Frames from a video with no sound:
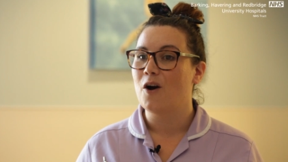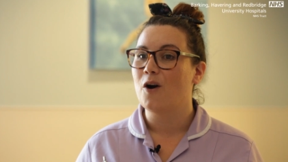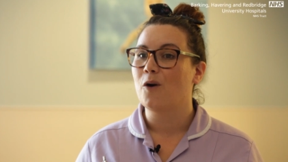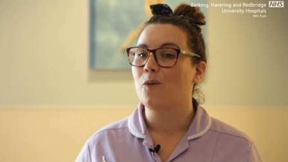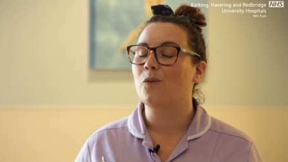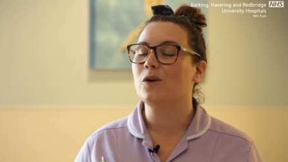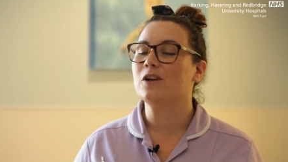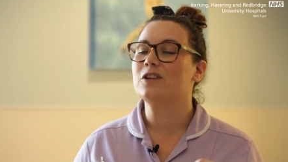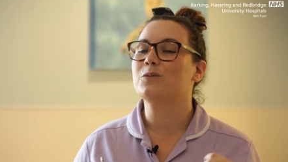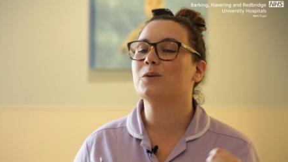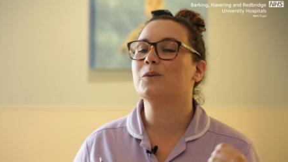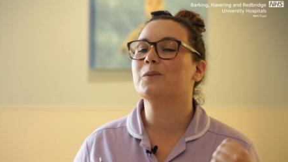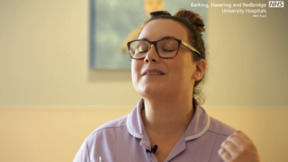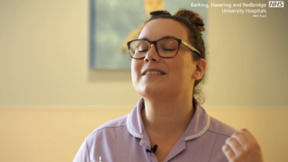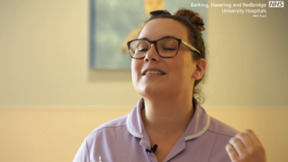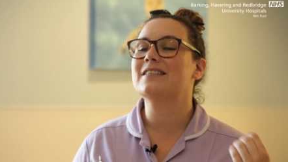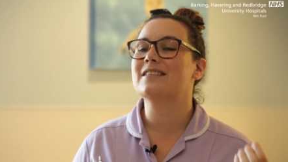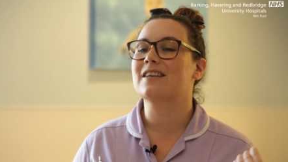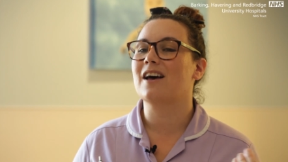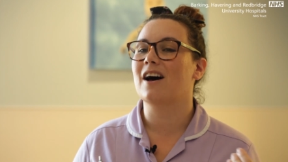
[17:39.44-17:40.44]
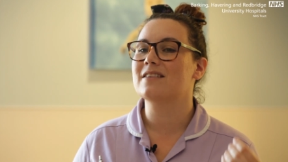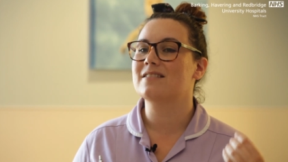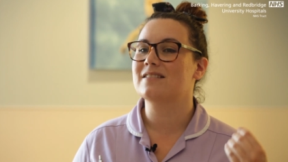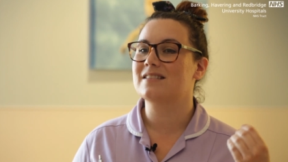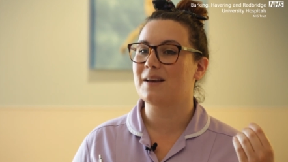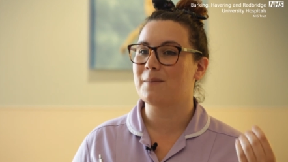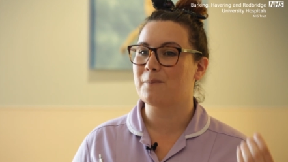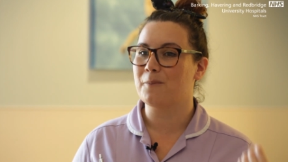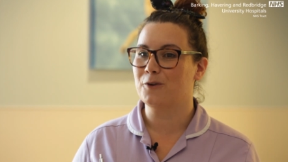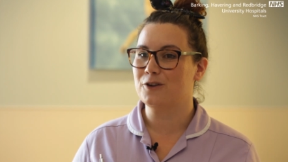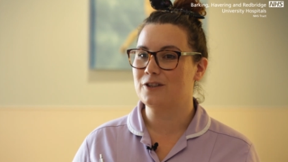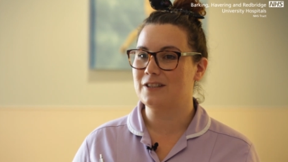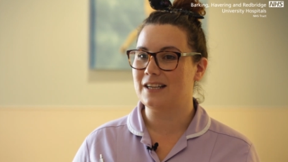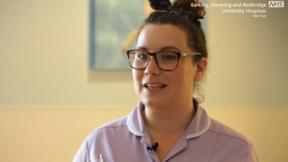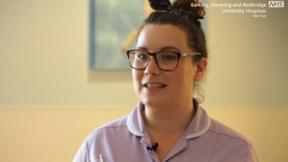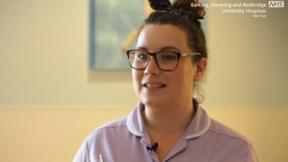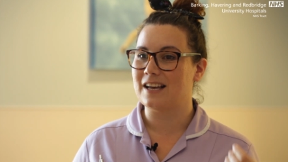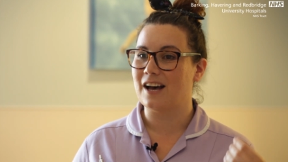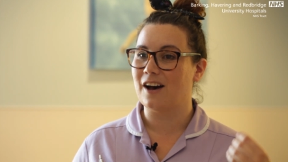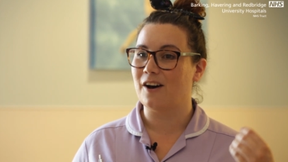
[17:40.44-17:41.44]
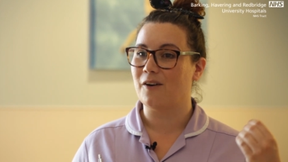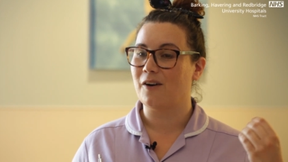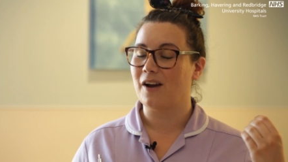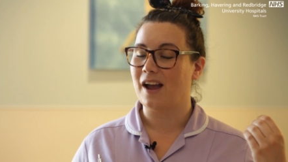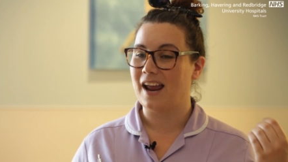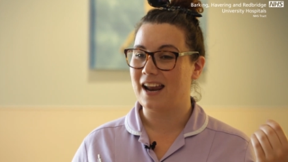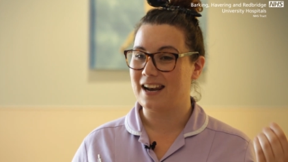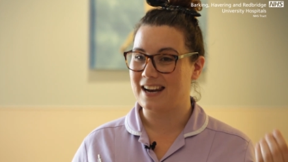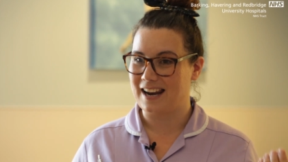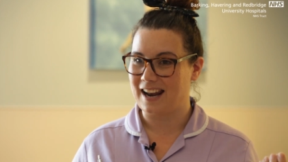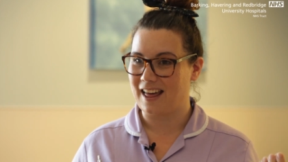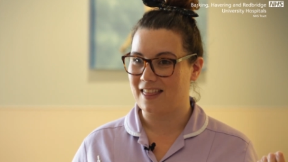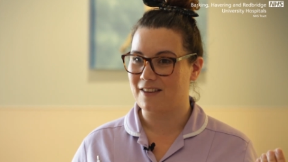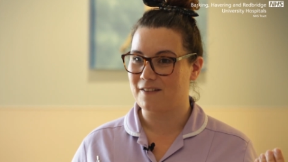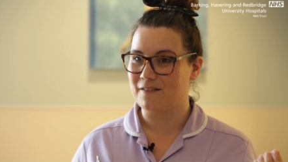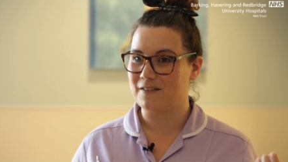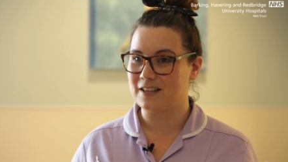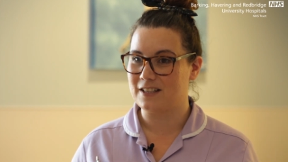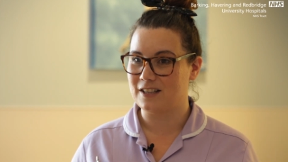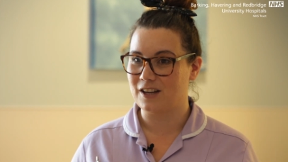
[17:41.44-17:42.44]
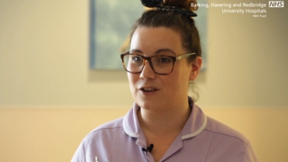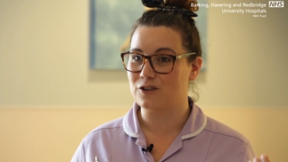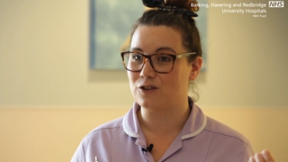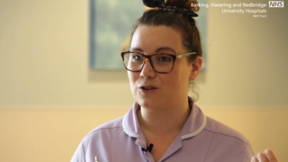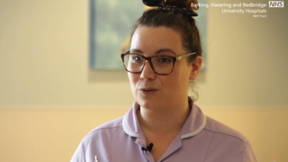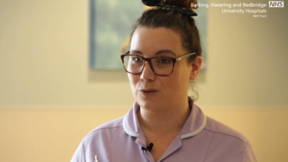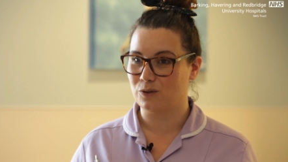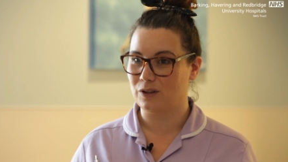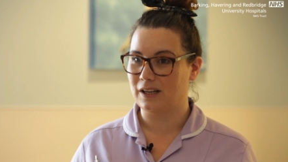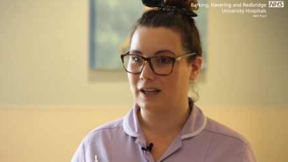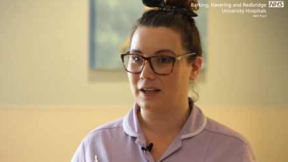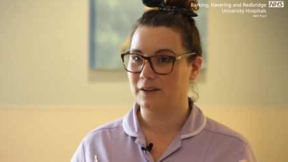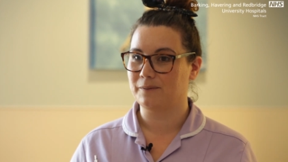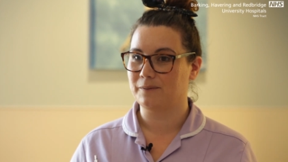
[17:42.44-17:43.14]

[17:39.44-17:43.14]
which we will discuss in more detail in another video shortly.